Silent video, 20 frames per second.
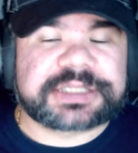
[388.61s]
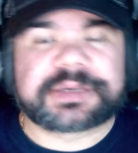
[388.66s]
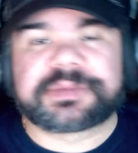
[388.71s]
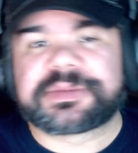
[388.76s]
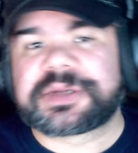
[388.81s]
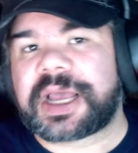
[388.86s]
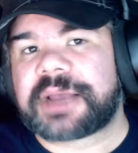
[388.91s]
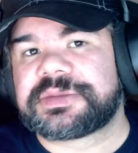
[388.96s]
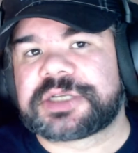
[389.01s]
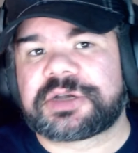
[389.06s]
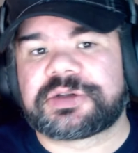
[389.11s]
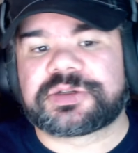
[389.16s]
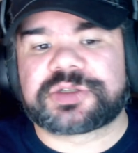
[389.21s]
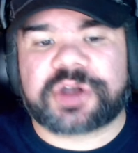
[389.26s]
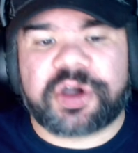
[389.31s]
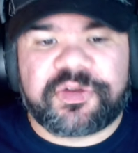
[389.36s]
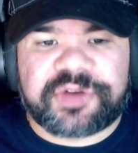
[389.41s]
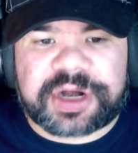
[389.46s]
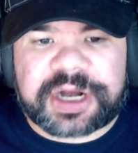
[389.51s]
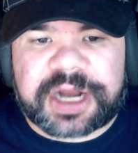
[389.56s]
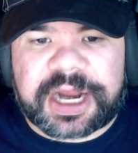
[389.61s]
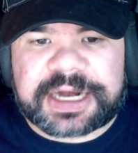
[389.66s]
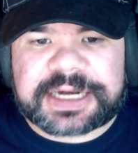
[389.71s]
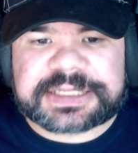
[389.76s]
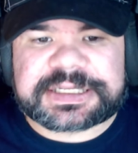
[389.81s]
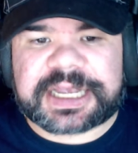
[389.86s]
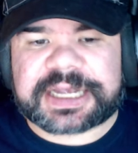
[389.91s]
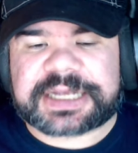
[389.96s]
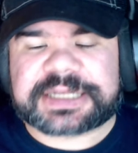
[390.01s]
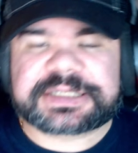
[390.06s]
Sometimes it goes over 90
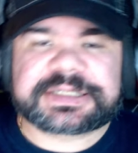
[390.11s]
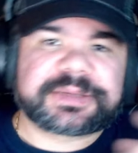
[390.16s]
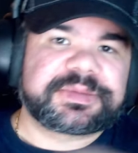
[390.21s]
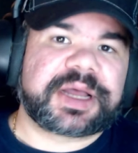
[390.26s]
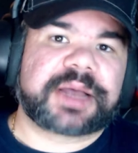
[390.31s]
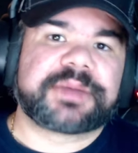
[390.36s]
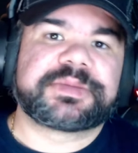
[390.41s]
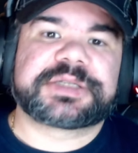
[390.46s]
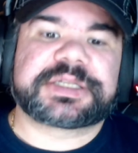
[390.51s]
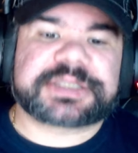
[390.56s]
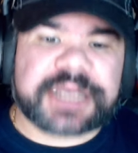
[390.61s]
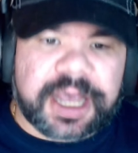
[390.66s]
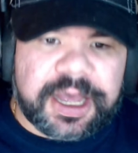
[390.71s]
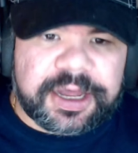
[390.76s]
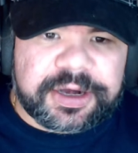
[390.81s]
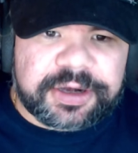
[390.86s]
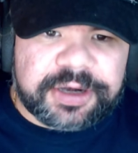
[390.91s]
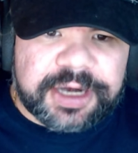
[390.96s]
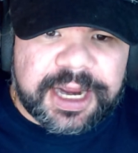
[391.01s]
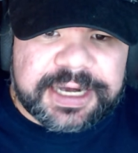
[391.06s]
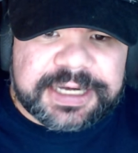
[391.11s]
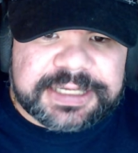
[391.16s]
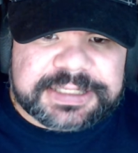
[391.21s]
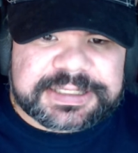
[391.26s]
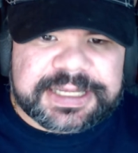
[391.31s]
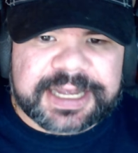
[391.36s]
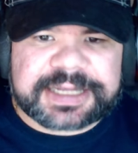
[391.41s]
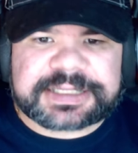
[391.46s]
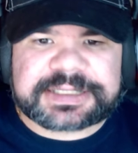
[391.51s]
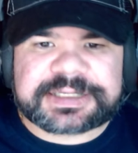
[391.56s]
seconds, sometimes it's under 90
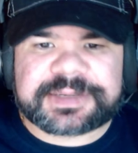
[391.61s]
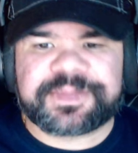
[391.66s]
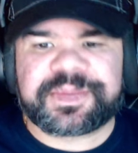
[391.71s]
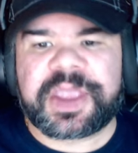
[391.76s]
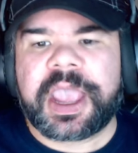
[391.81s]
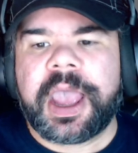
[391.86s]
seconds.